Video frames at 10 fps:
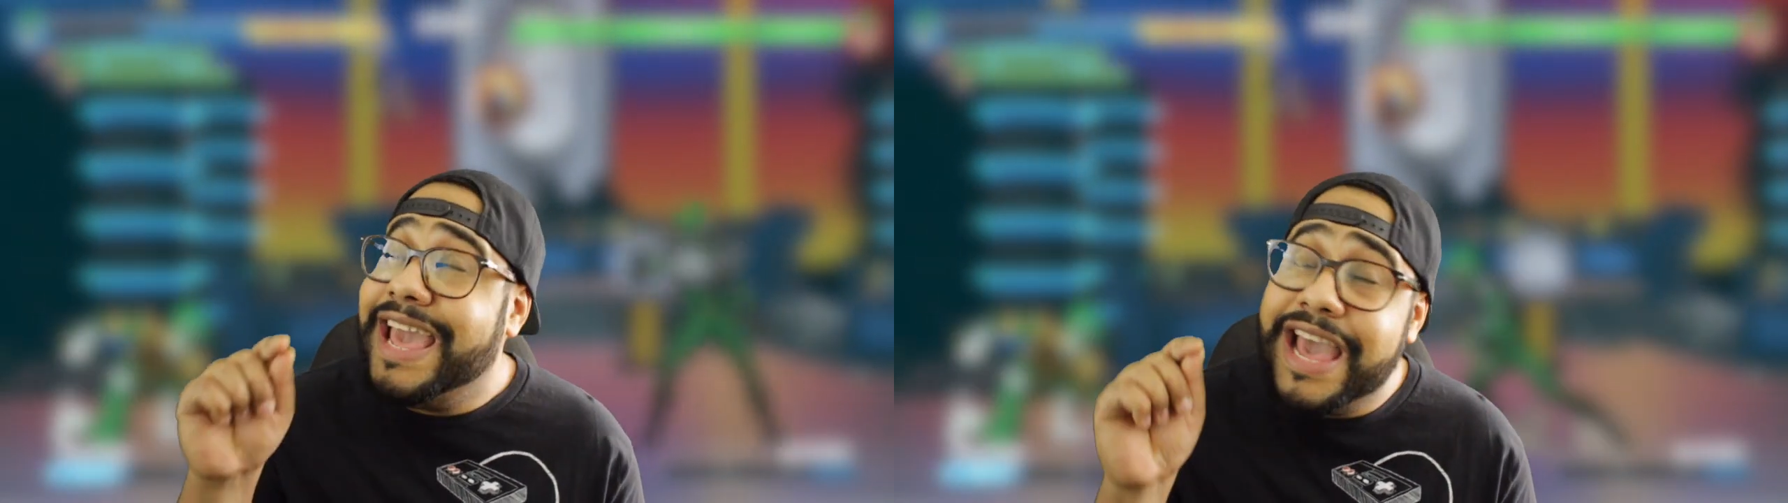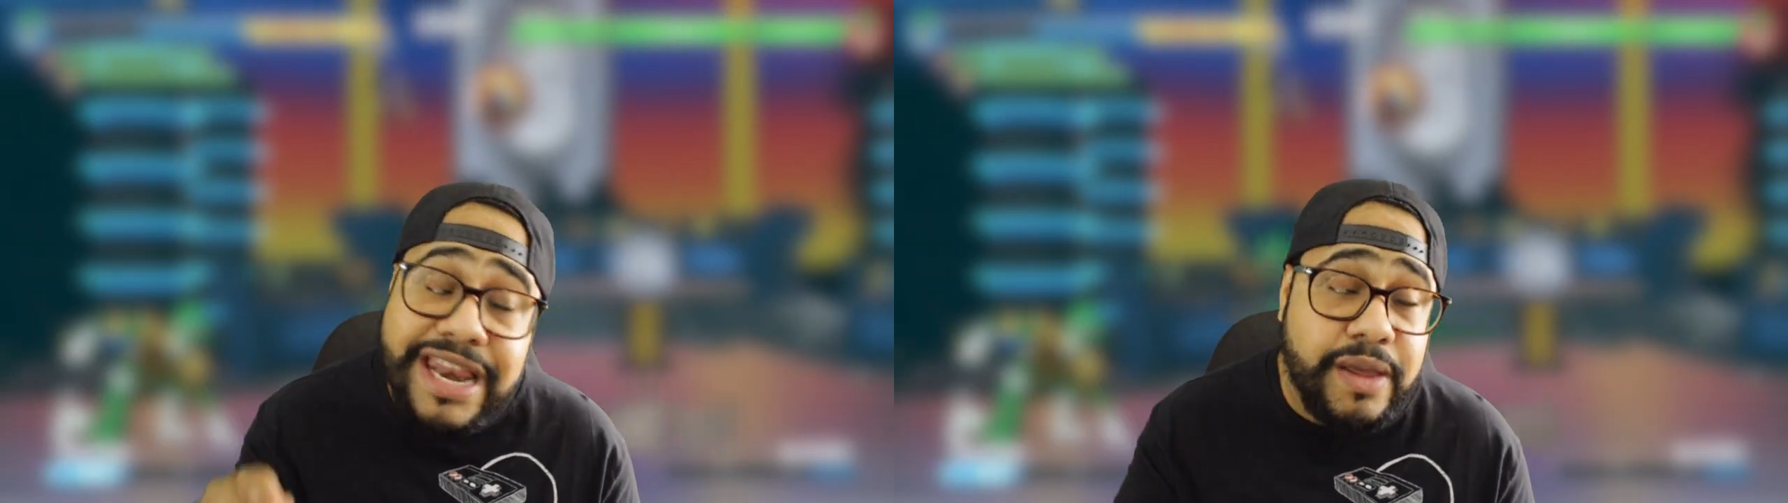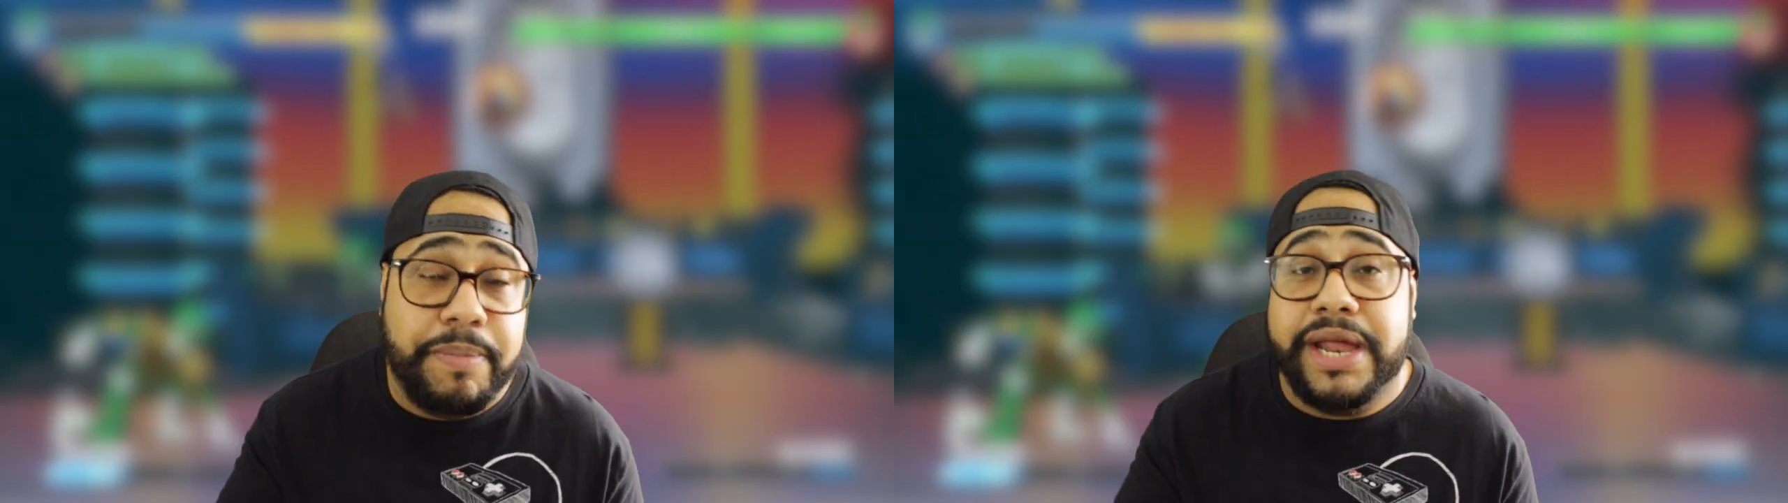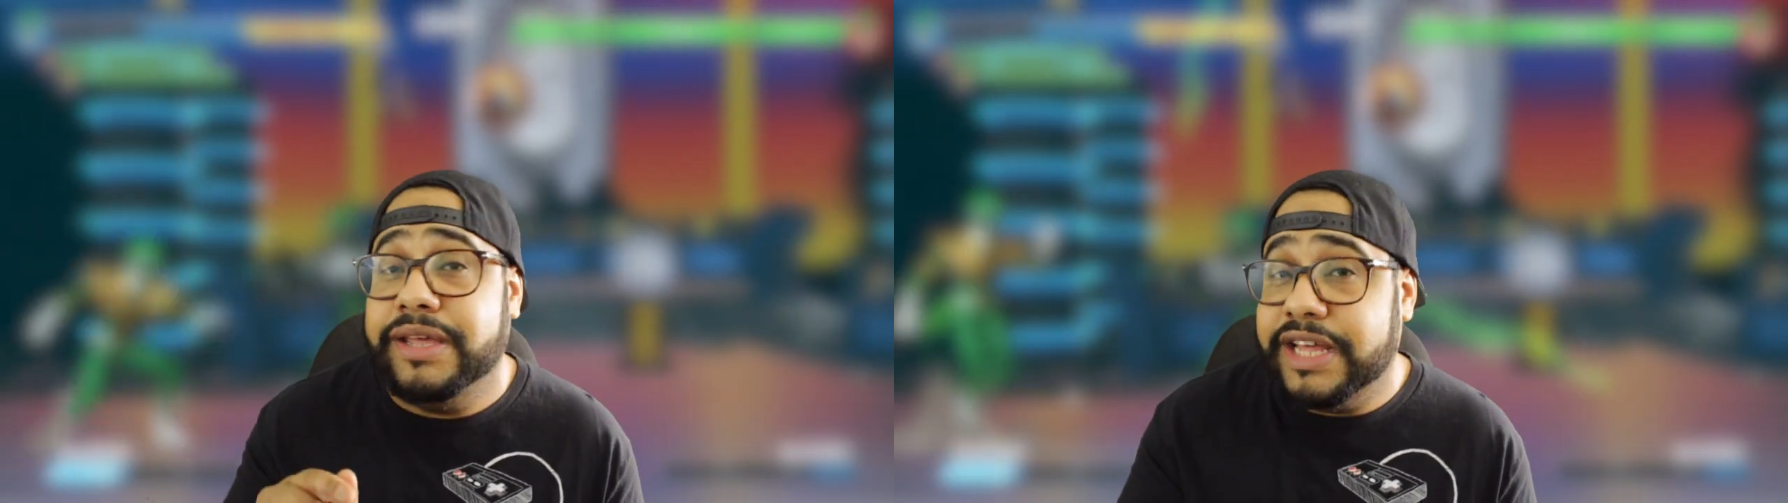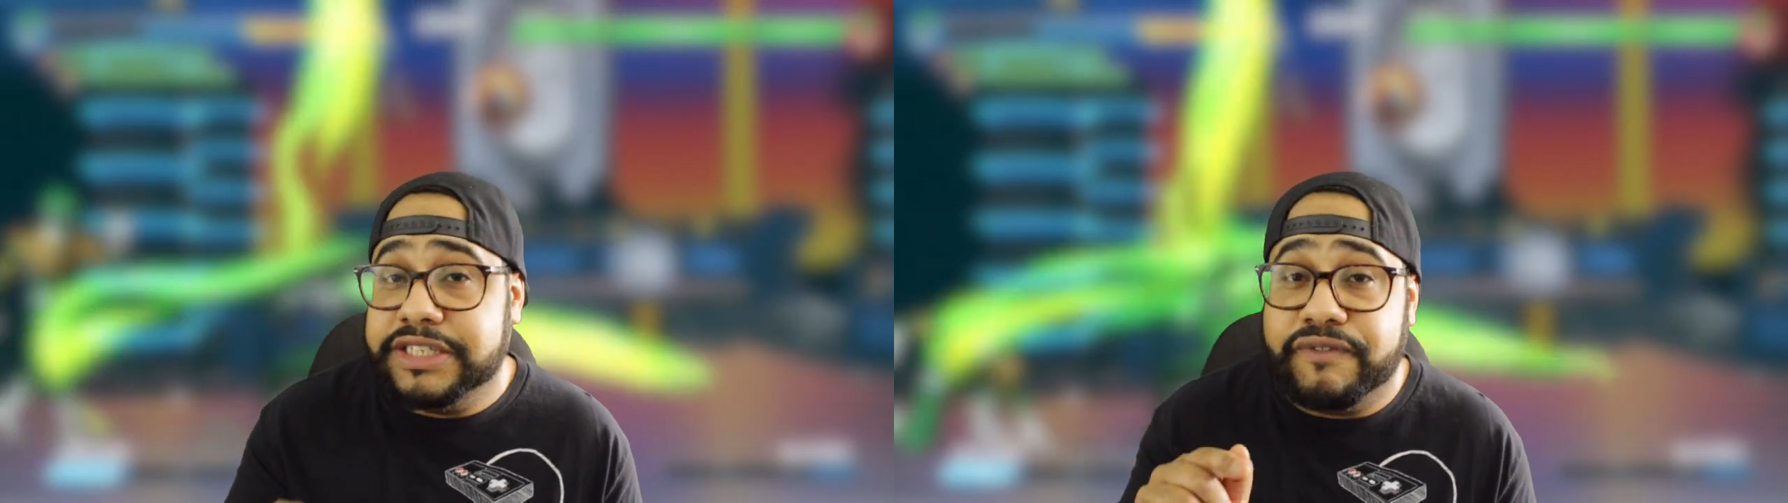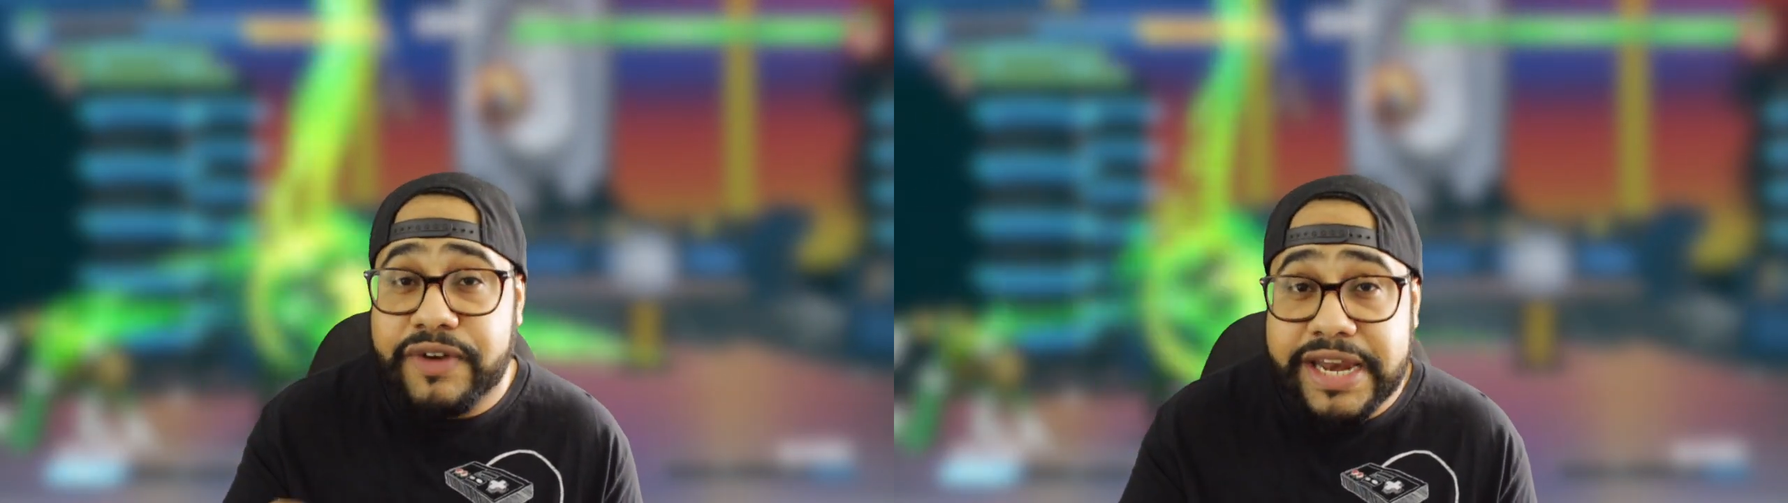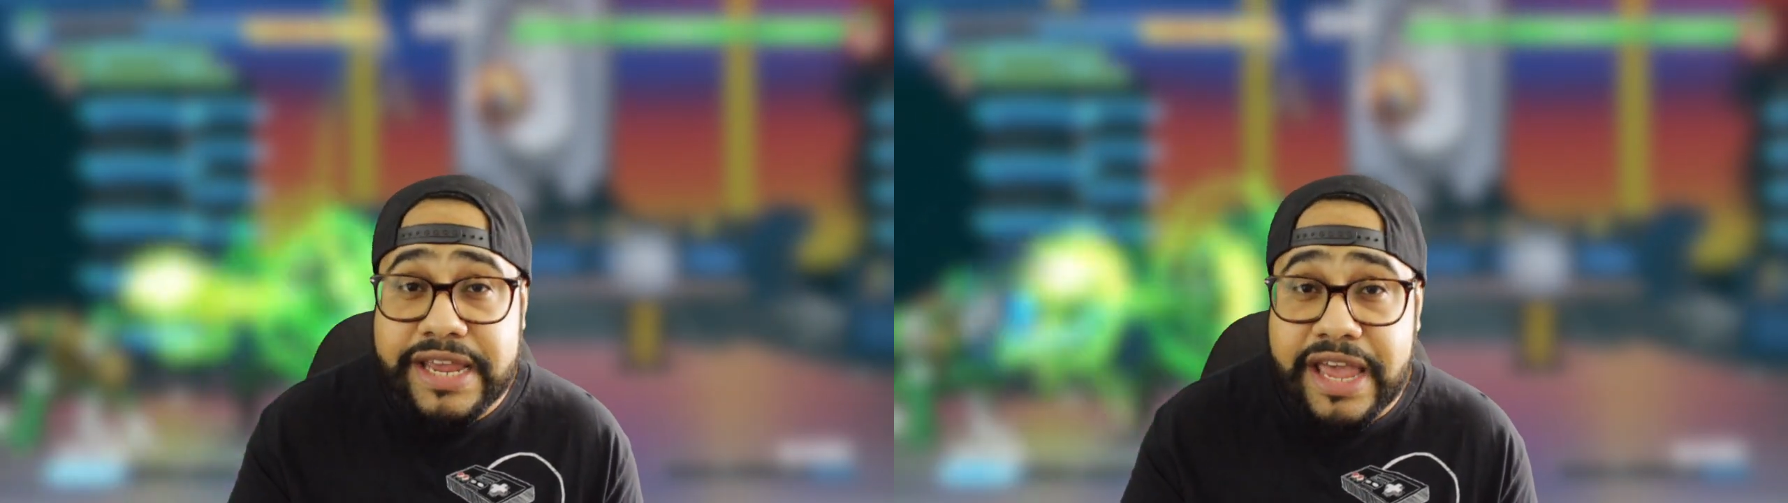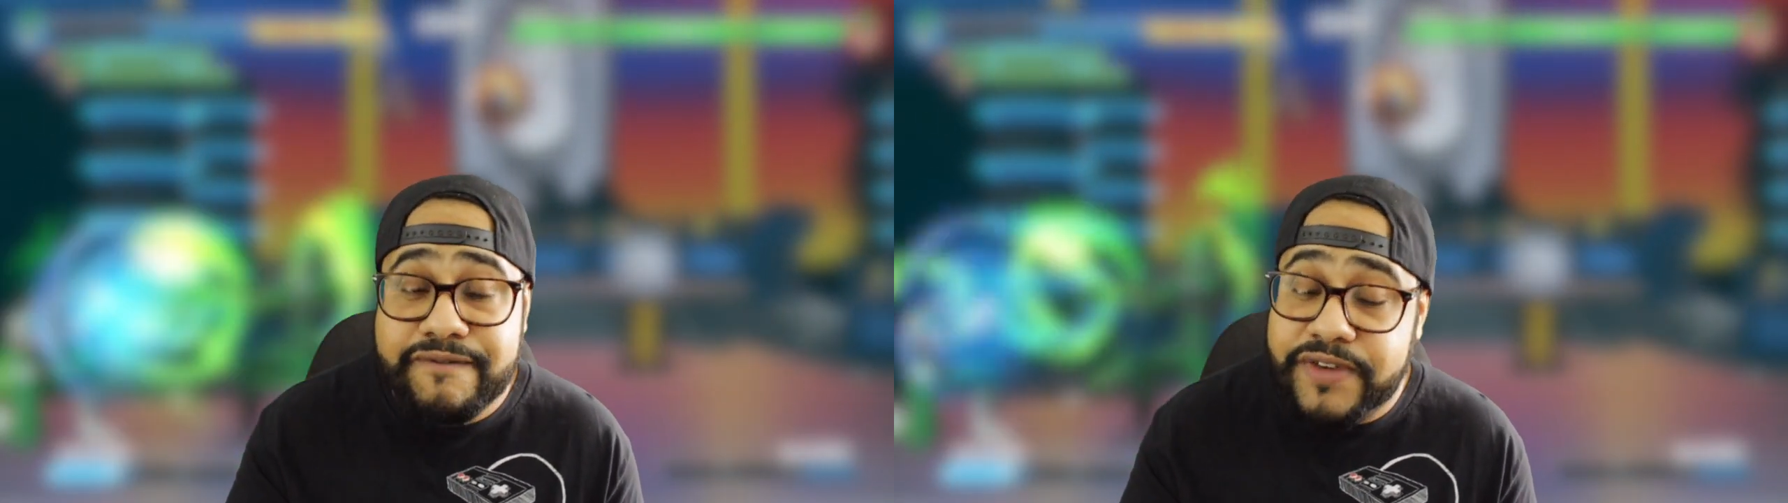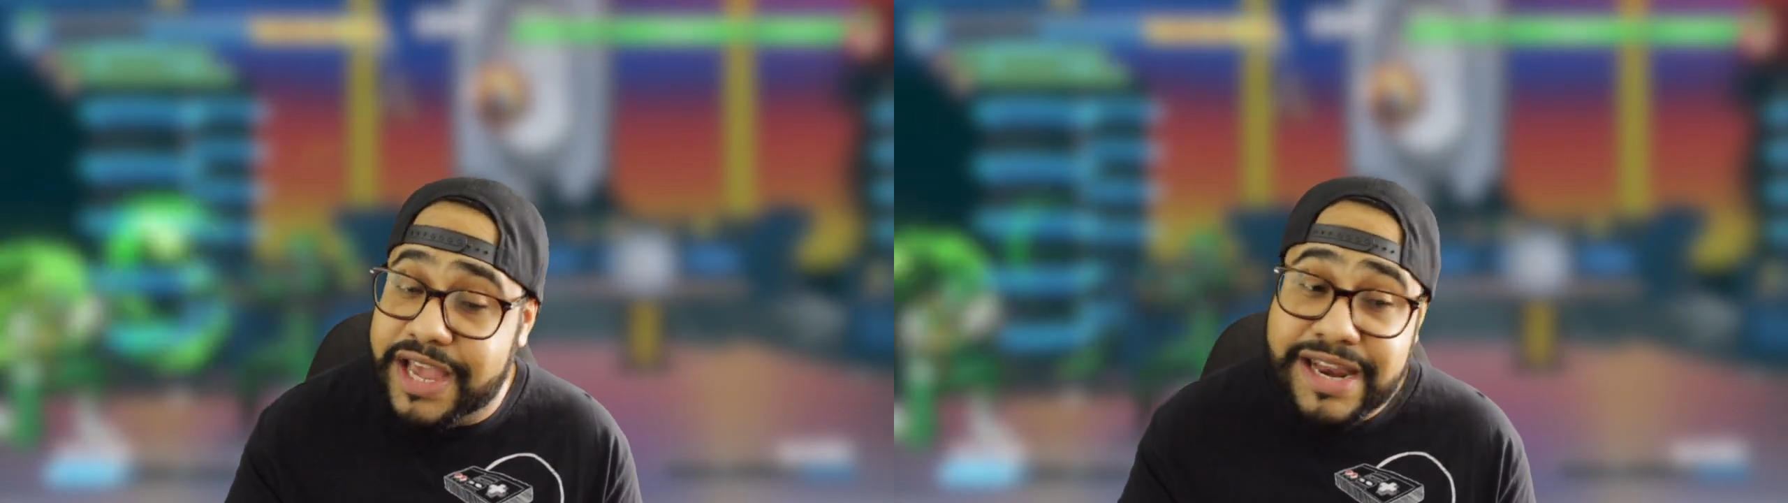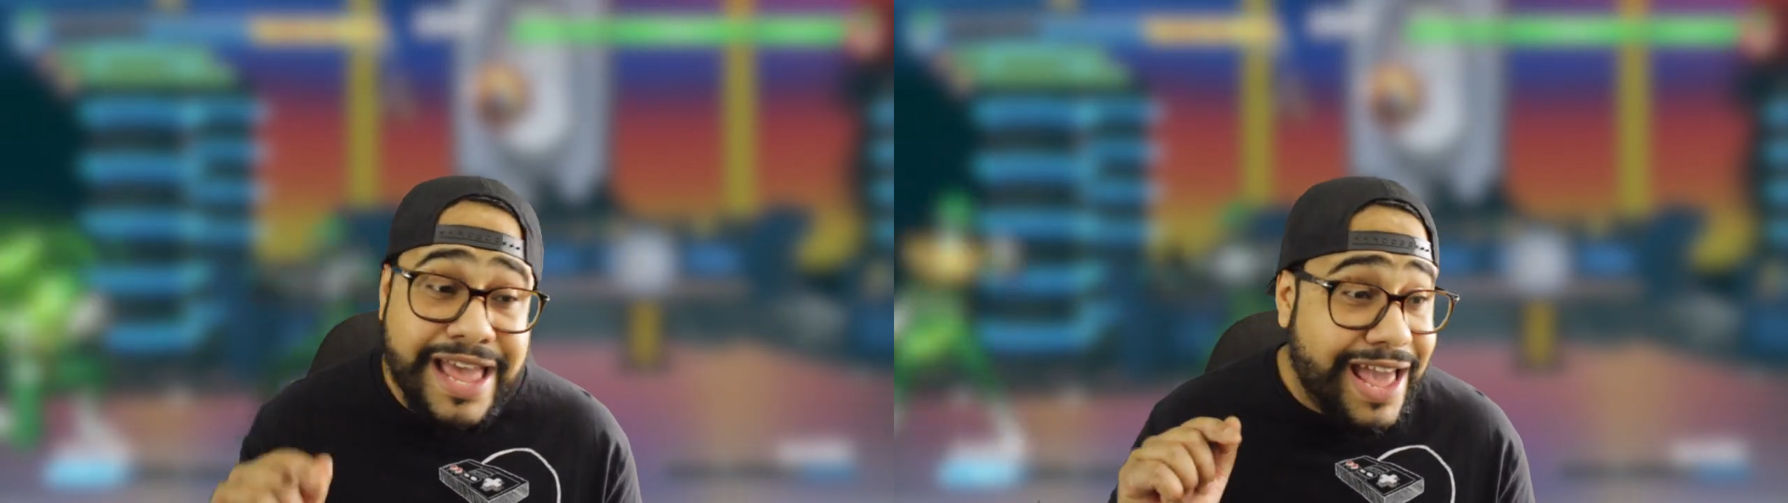that is a fighting game fan,